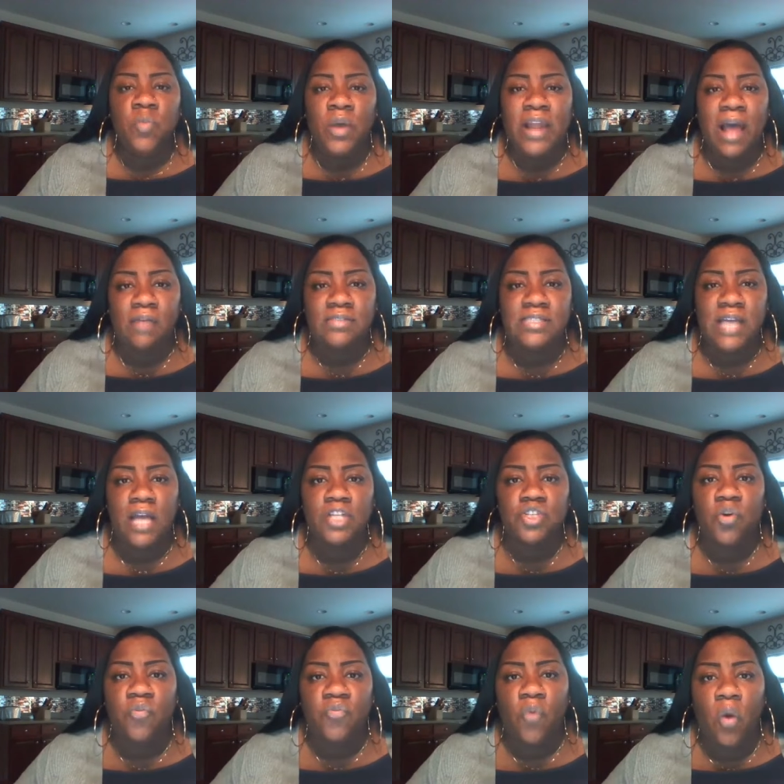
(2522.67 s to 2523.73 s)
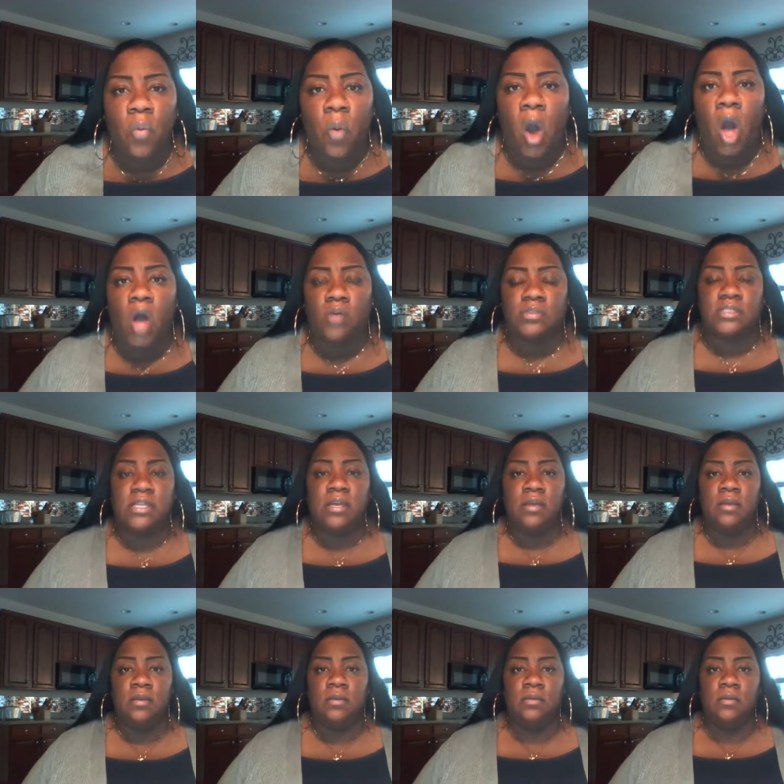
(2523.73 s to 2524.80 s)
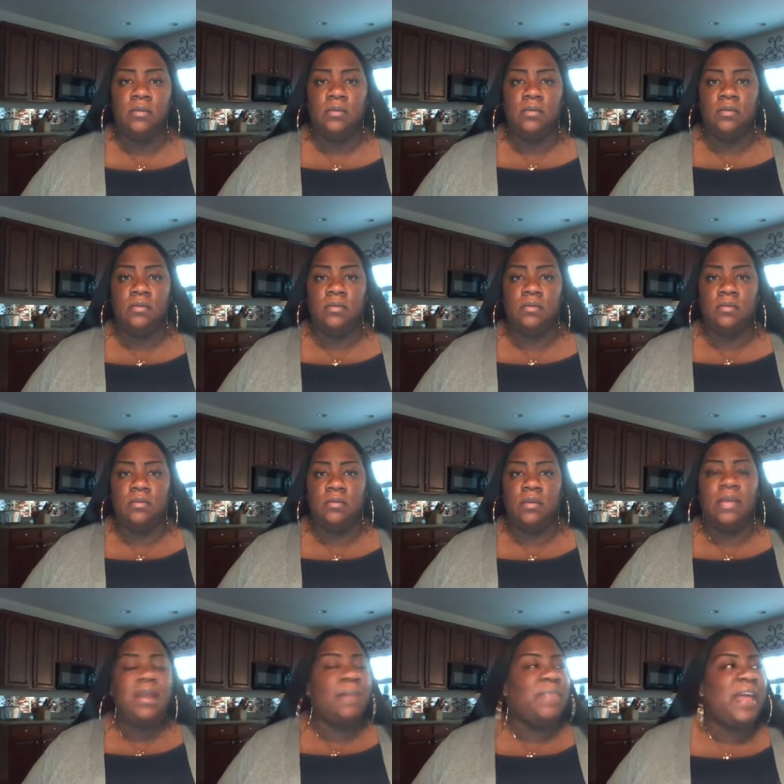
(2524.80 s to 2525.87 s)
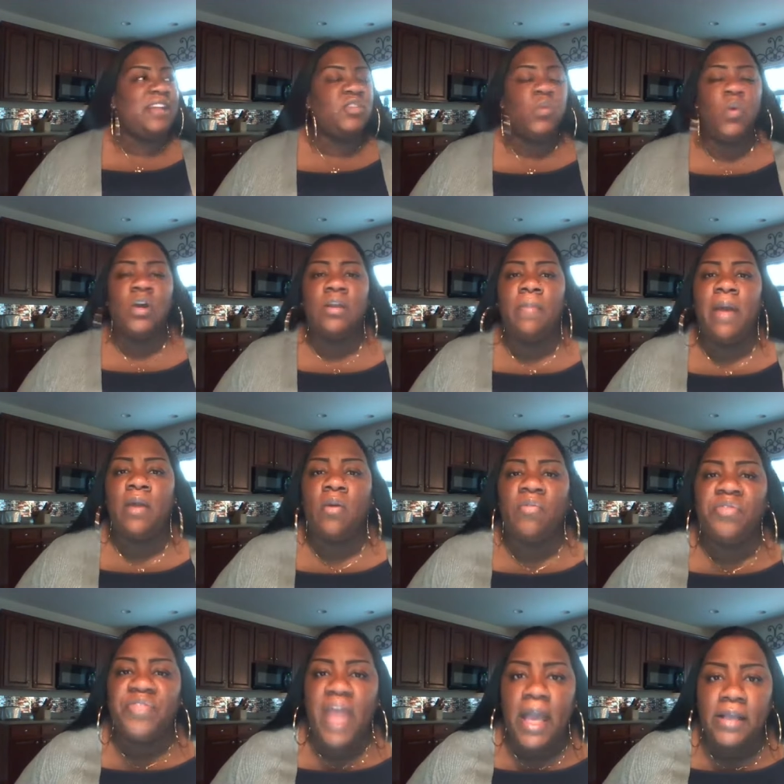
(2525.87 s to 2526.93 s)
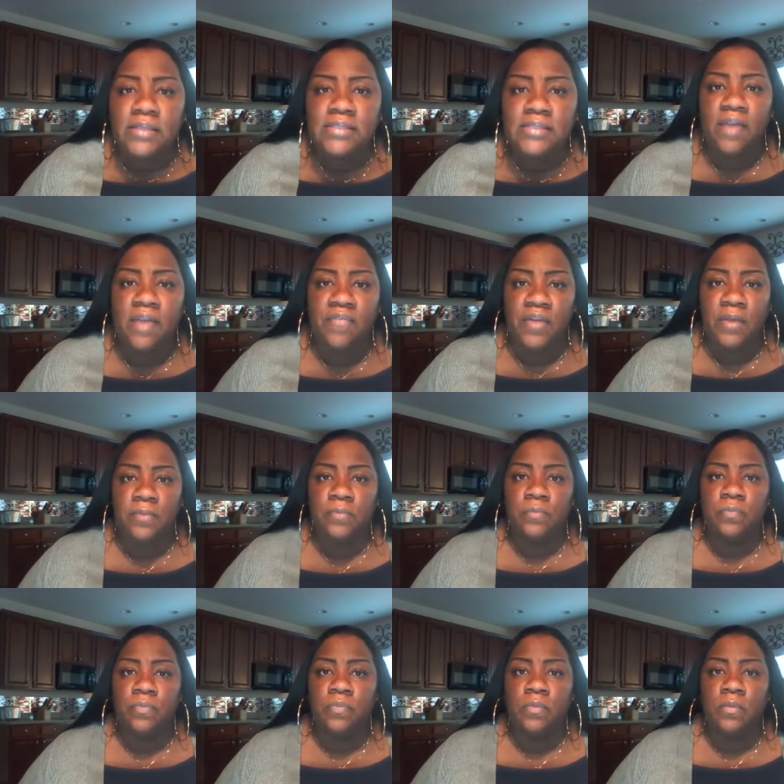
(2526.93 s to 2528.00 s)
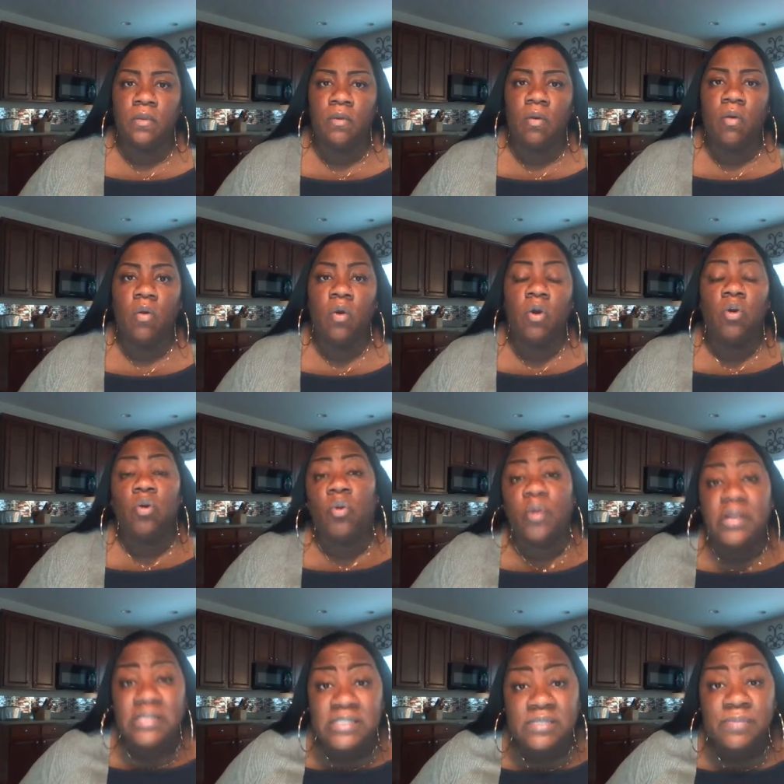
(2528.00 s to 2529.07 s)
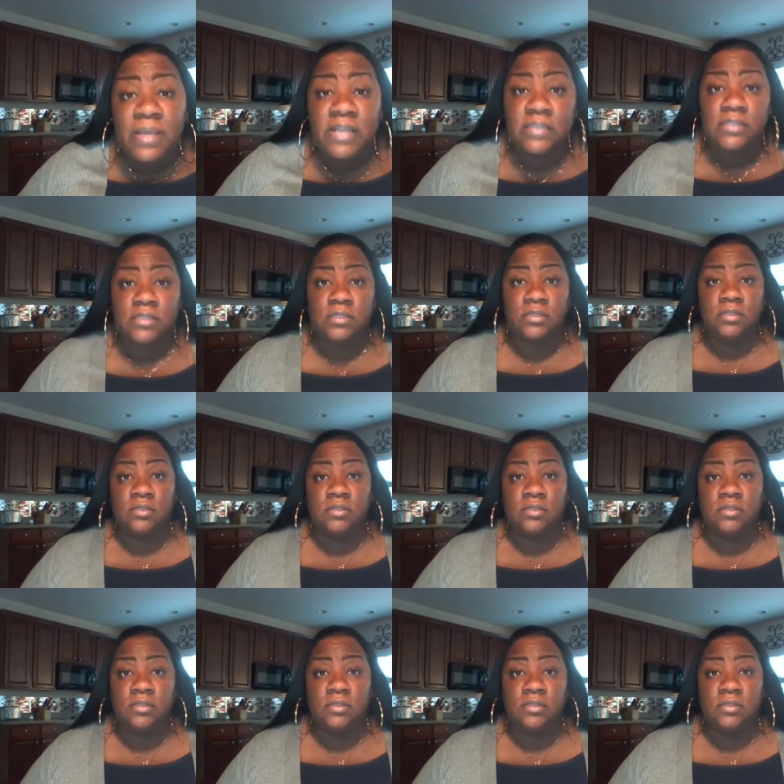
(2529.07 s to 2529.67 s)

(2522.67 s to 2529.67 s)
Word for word: you went outside your four walls? And I'm not talking about on Thanksgiving, on Christmas,